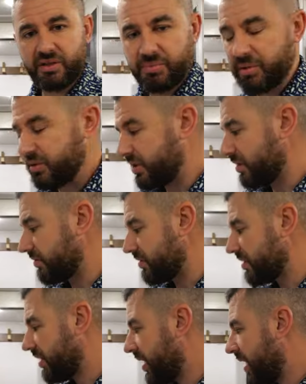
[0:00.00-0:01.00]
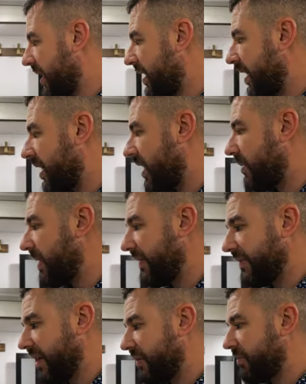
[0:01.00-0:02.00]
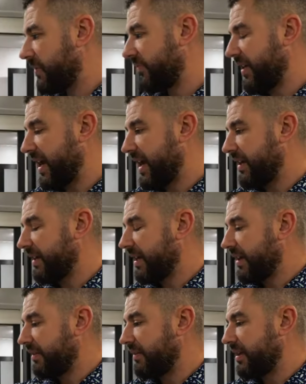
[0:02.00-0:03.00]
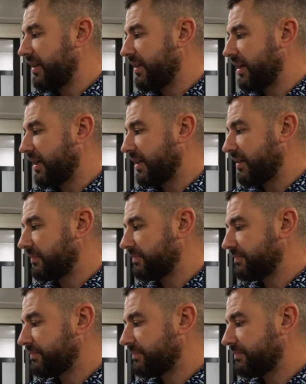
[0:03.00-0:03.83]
to put those. And then we've got the